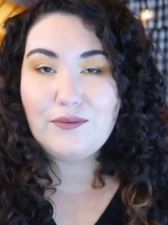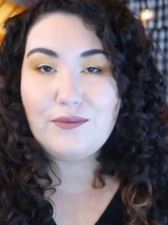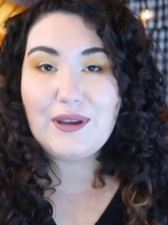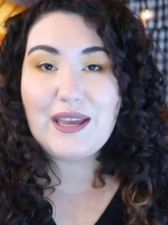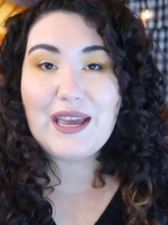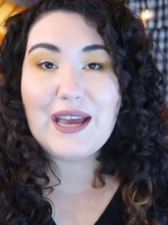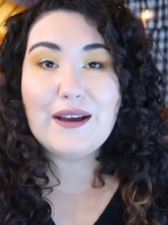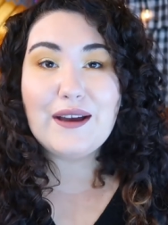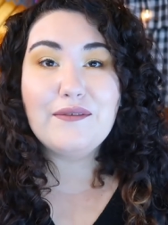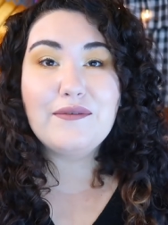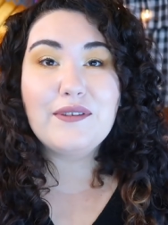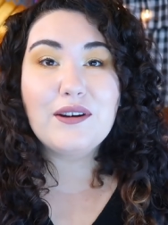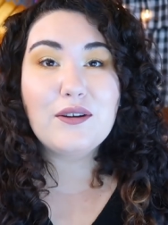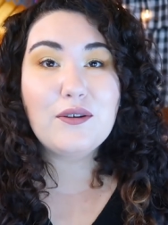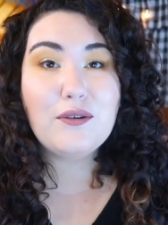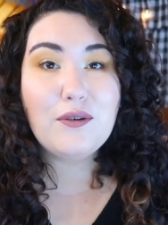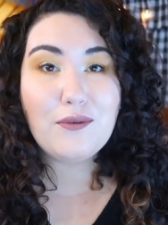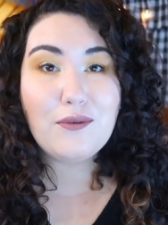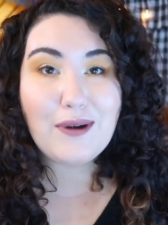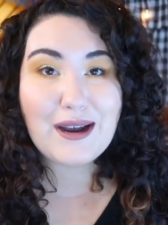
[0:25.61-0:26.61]
We have
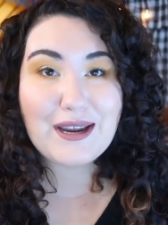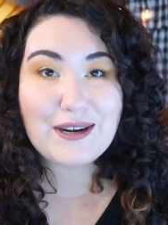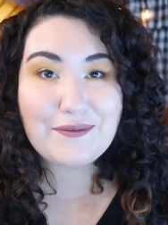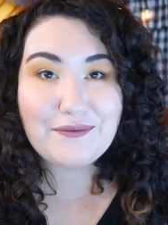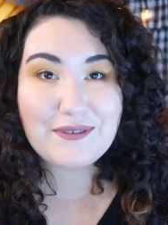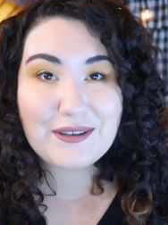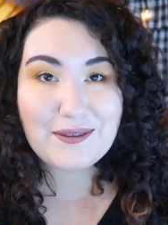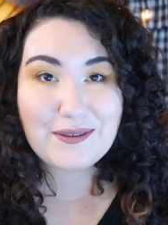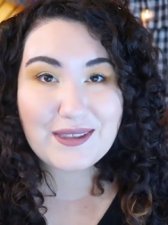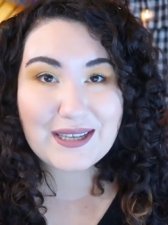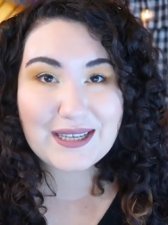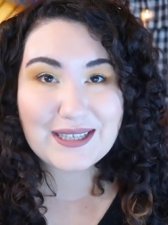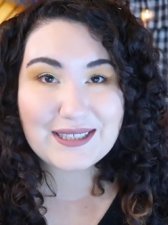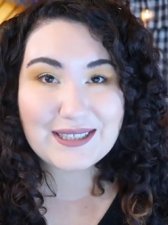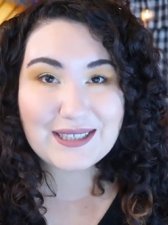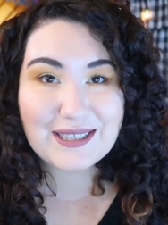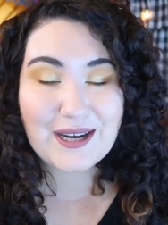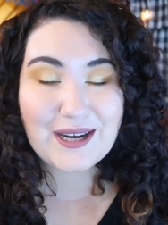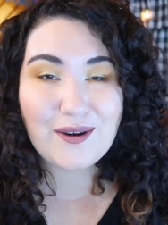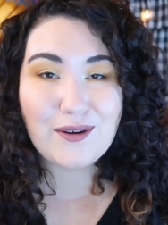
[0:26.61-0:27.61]
quite a few things
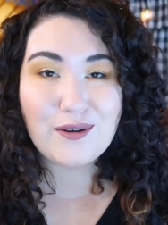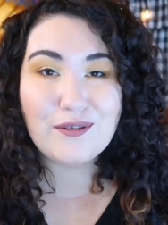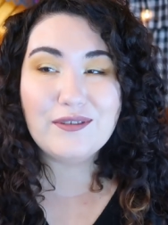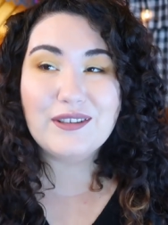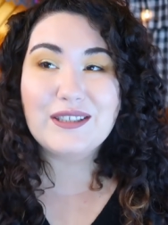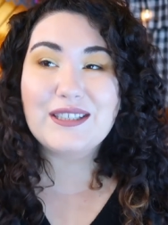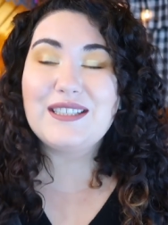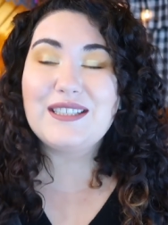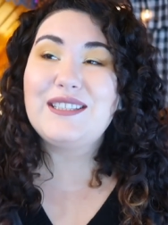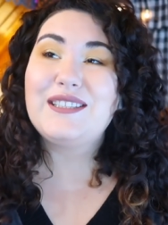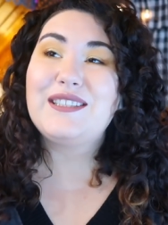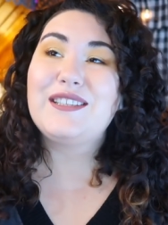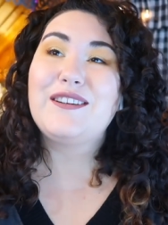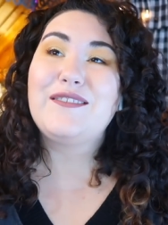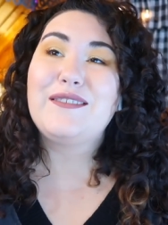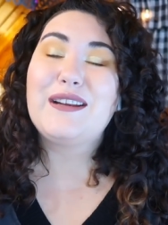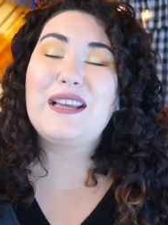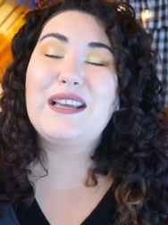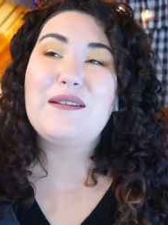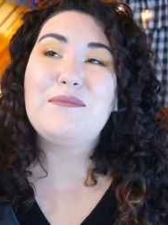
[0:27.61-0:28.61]
to go over
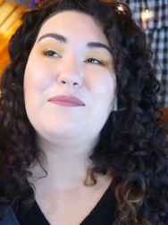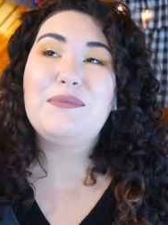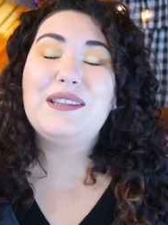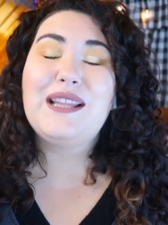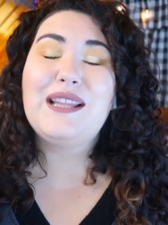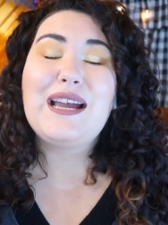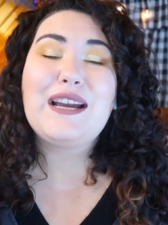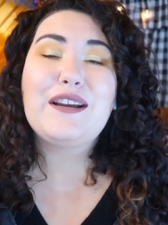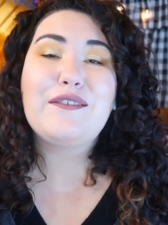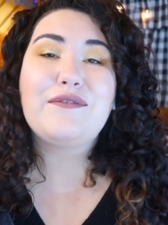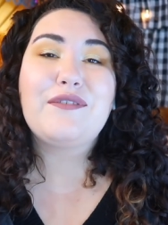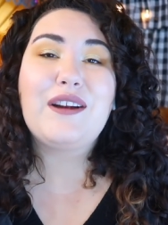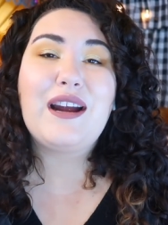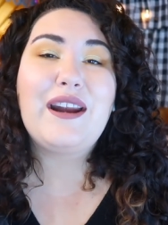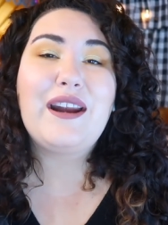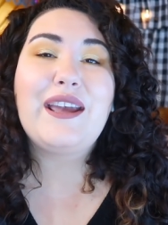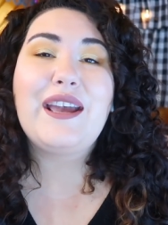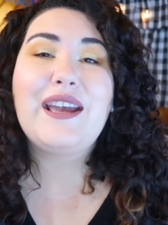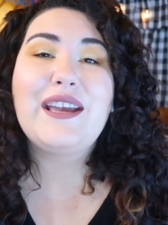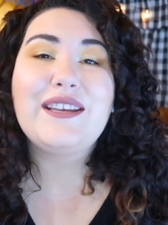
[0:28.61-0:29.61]
considering Black
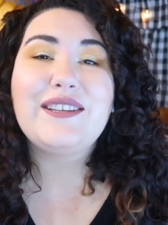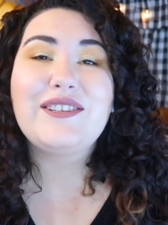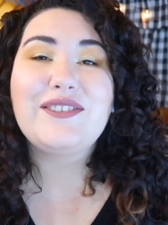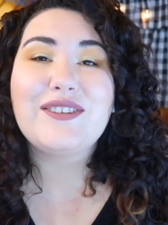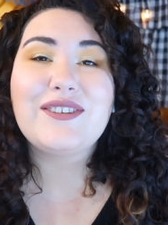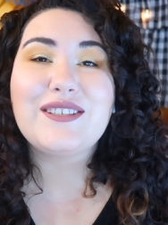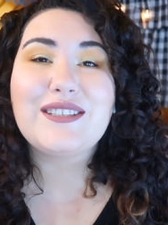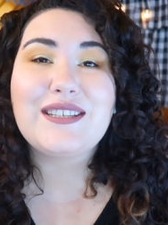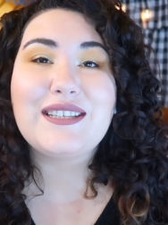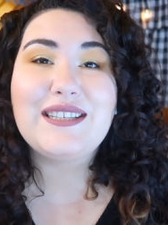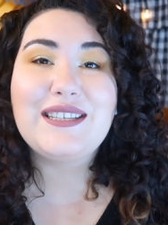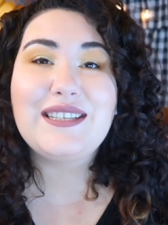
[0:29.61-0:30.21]
Friday is just